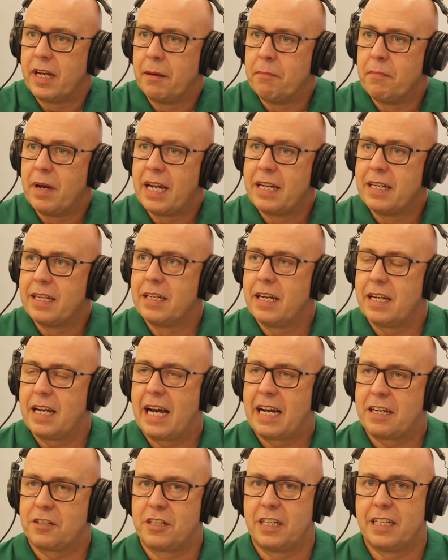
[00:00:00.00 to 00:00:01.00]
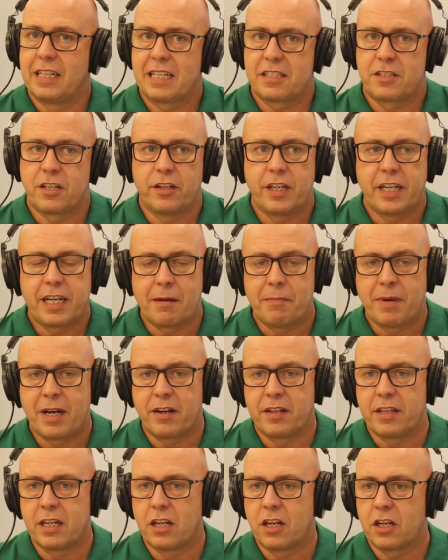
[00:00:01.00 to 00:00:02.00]
Um, okay. And actually, that's only come
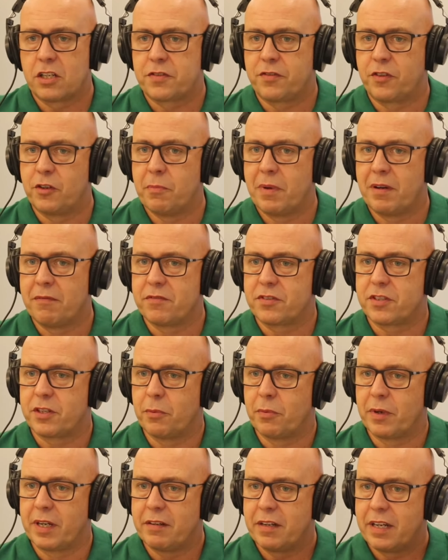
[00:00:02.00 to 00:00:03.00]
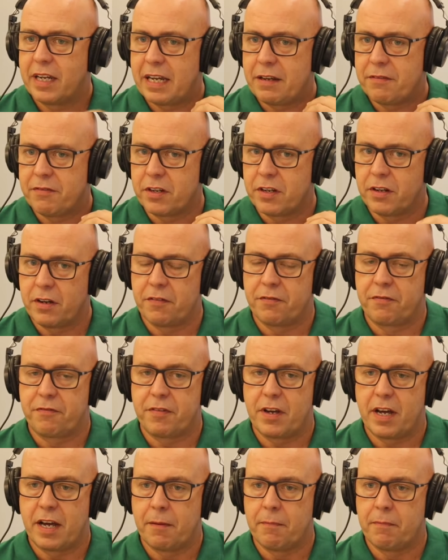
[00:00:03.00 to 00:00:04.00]
out in the last few months that we even have
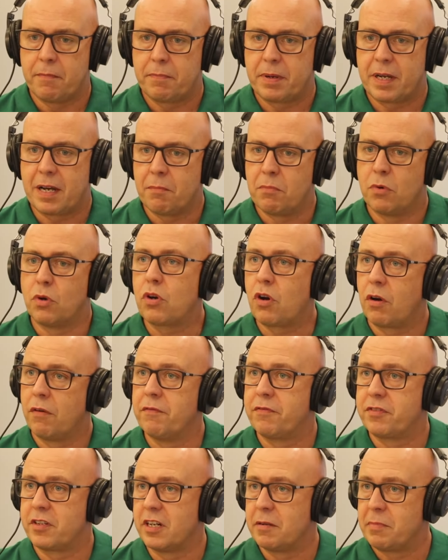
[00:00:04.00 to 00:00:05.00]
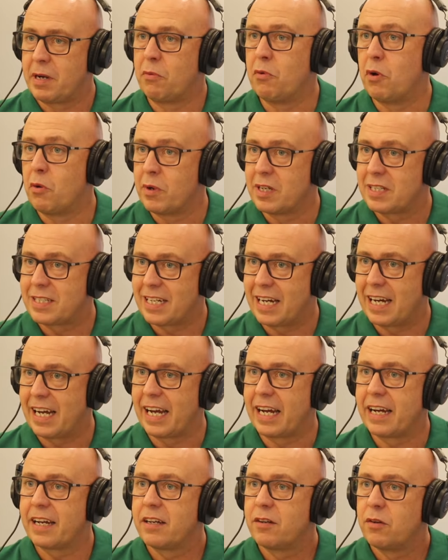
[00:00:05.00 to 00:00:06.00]
um, become more confident about what we're
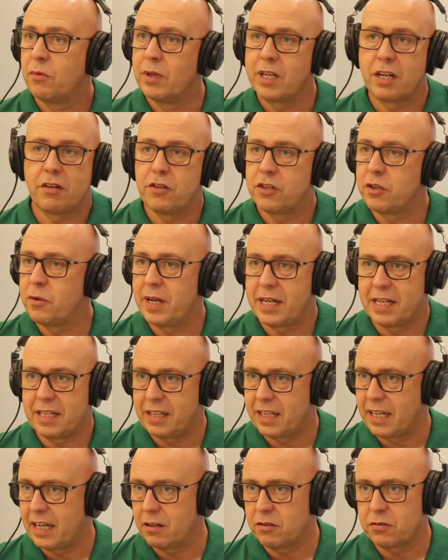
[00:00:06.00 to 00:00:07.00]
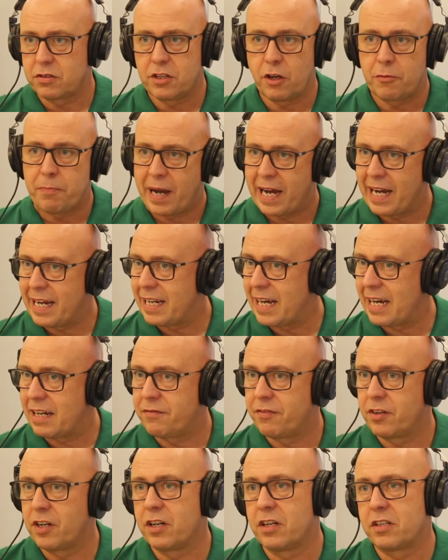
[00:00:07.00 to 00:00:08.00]
saying. We don't do anything else, no paid
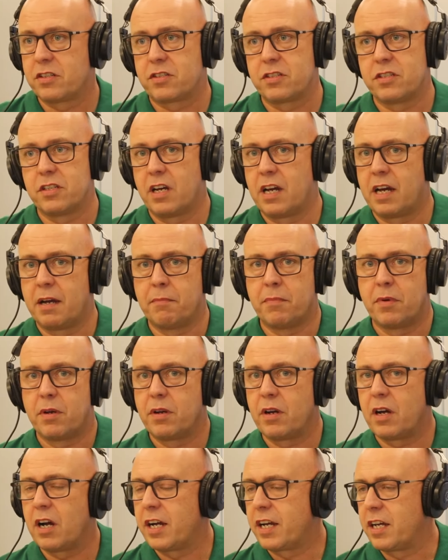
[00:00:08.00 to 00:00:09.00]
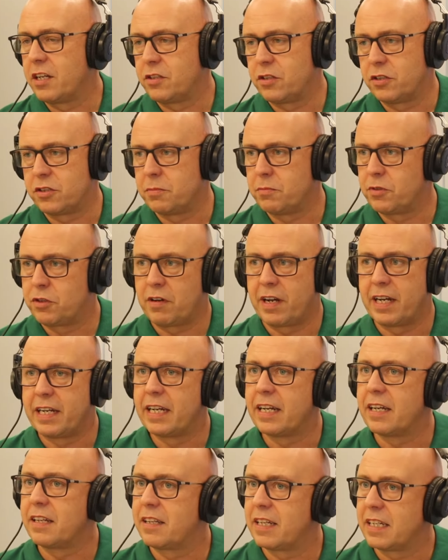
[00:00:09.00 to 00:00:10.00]
adverts. Um, I can do some
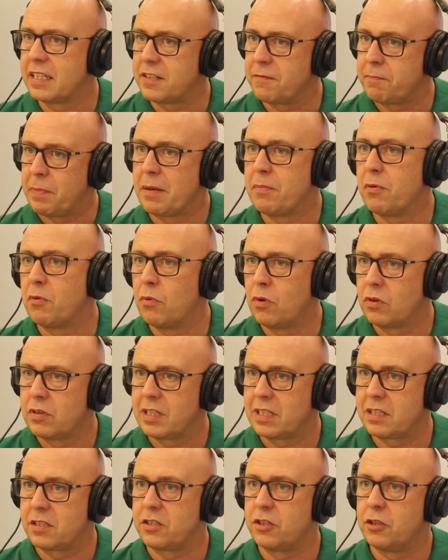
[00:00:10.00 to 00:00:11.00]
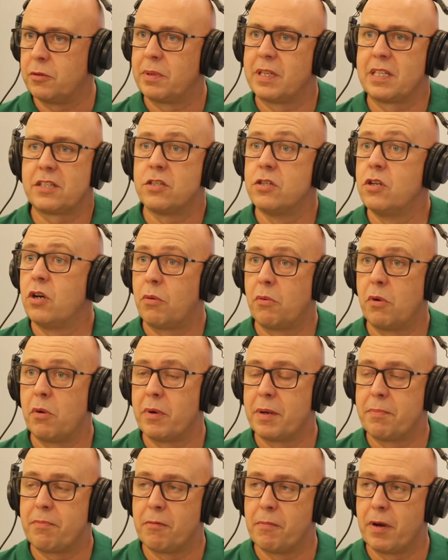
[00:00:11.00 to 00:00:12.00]
training and things if people want us to, but that's not what
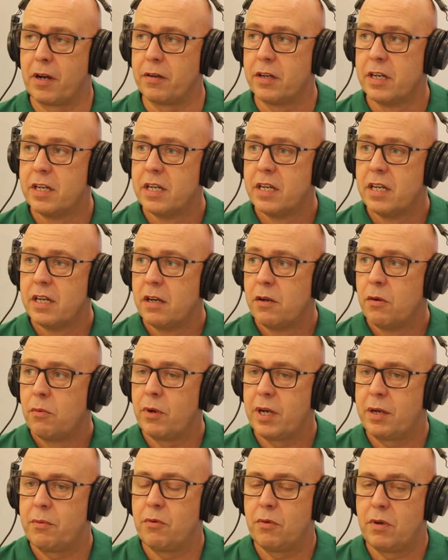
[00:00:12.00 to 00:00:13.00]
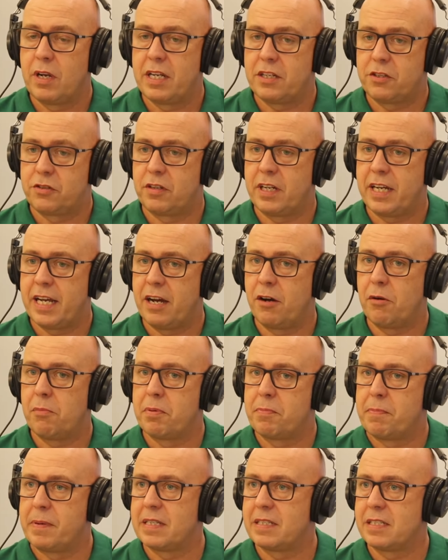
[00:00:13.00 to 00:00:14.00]
we promote. Mm. We will literally
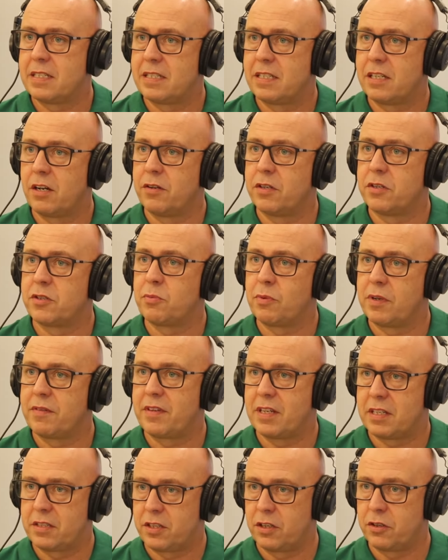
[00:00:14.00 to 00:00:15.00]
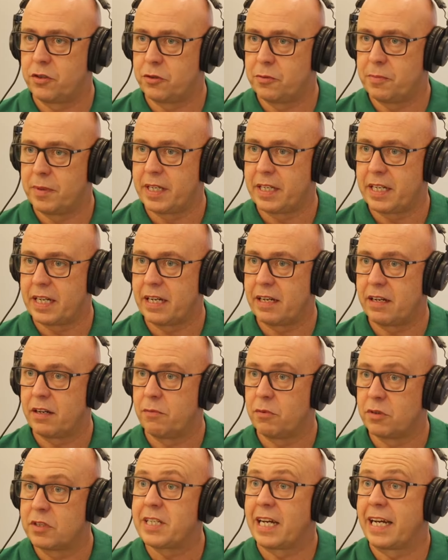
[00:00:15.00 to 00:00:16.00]
help business owners with their social media.
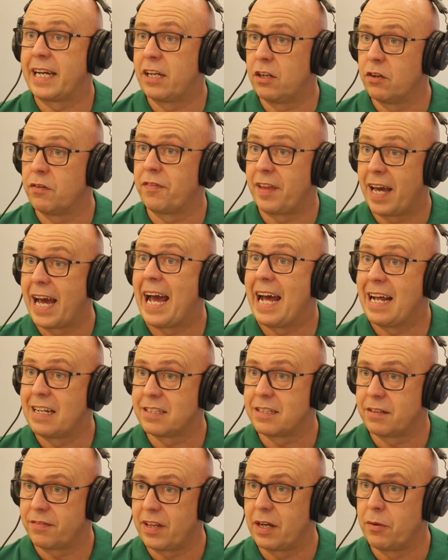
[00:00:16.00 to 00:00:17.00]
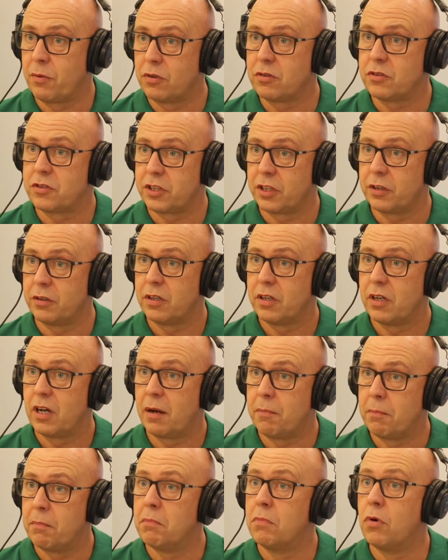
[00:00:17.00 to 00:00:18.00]
We'll take it off their hands if they want to.
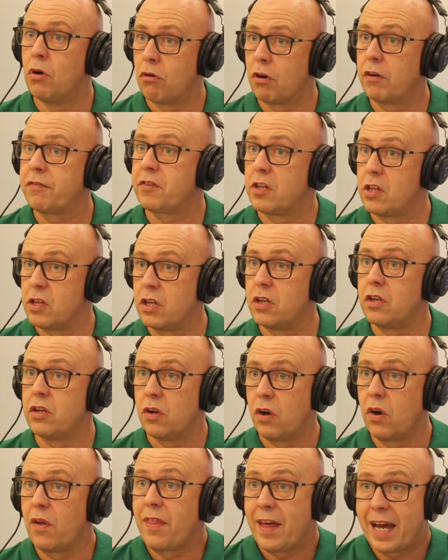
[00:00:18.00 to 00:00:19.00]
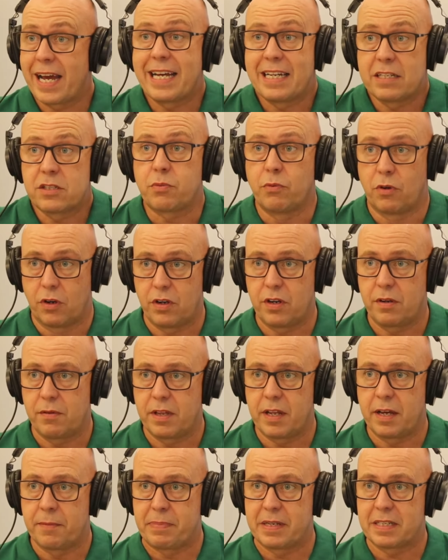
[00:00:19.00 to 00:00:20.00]
Okay. Um, more often than not, that is what
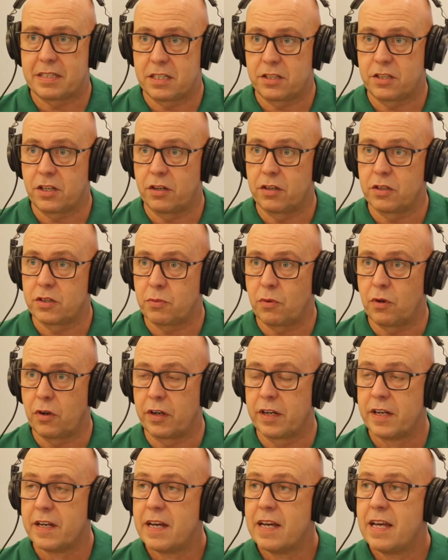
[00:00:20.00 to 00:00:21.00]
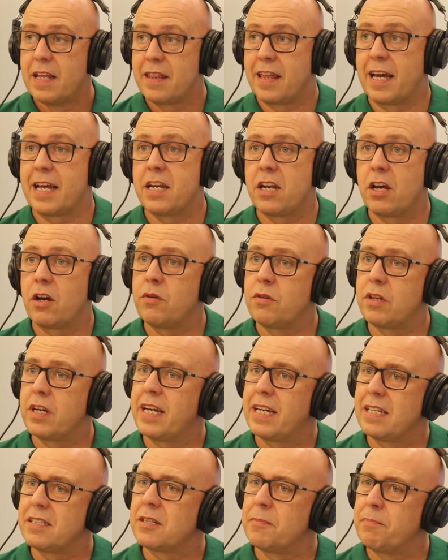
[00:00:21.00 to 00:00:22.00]
their business owners want. Yeah. They know that
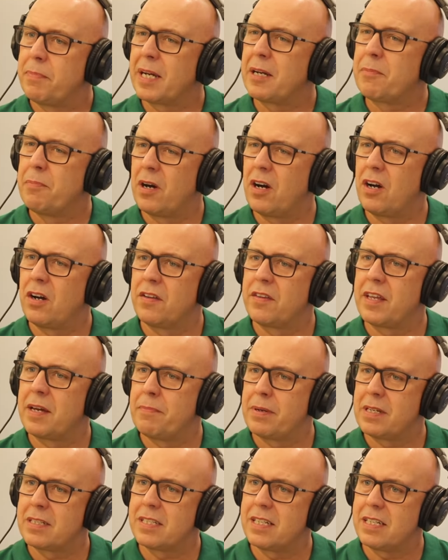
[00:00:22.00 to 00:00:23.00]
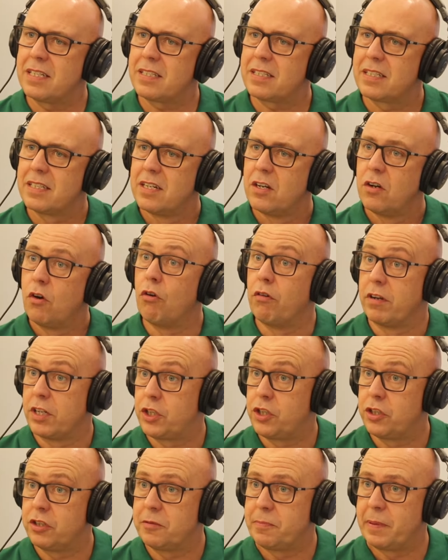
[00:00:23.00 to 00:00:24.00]
it's a big part of their business, mm. or it
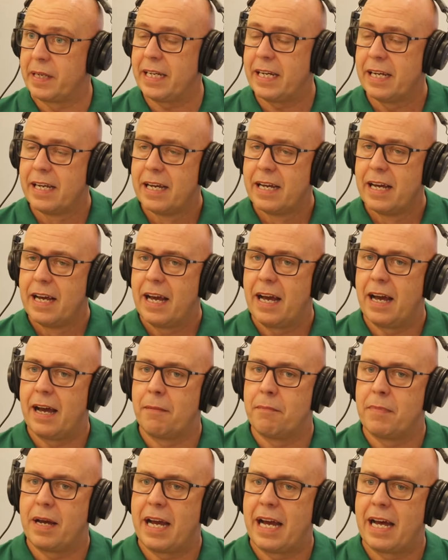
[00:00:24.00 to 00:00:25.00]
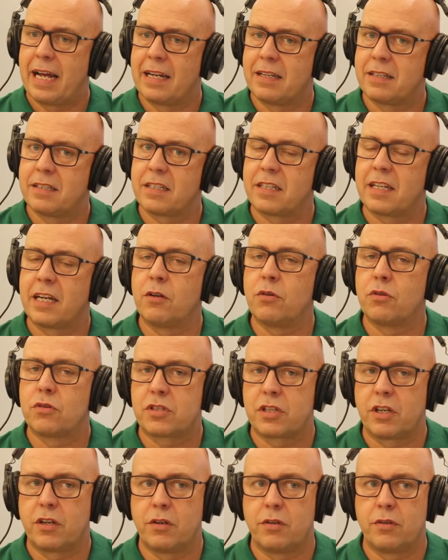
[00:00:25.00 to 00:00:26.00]
should be. Mm. Um, and they
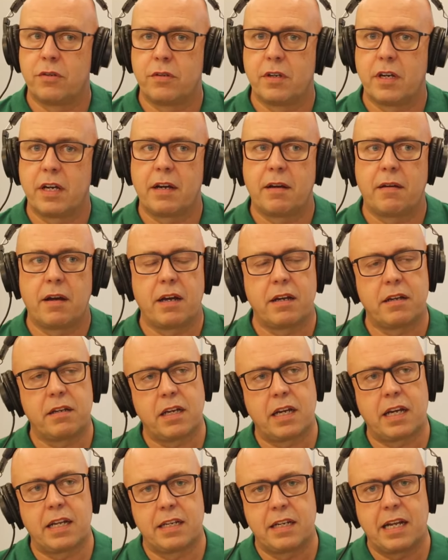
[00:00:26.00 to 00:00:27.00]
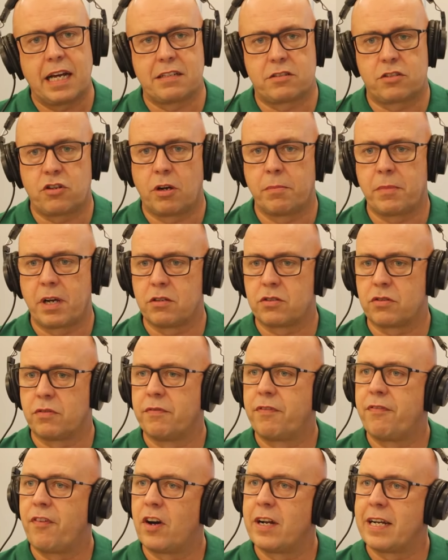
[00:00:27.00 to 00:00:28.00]
also, uh, as time goes
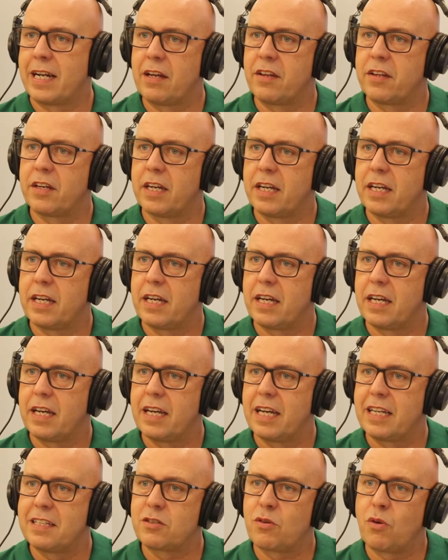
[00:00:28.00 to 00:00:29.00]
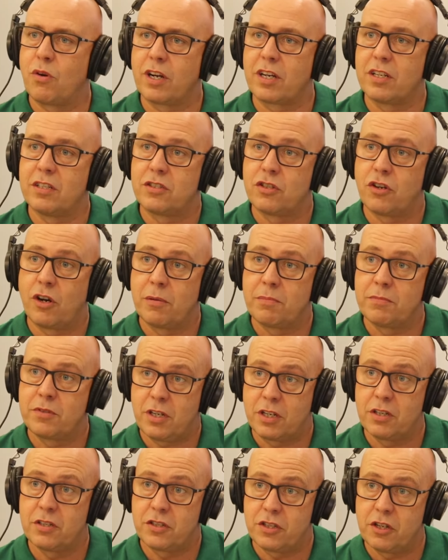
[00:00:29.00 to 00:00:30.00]
on, find out that it's quite time
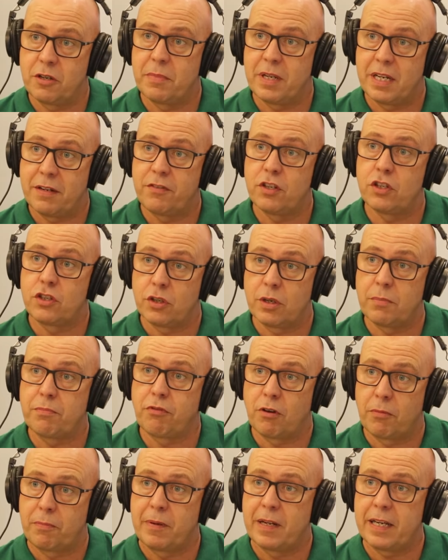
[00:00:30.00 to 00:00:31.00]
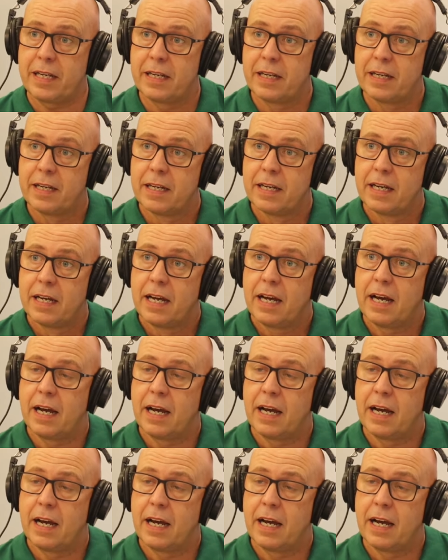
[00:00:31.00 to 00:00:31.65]
consuming if you do it properly. Yeah.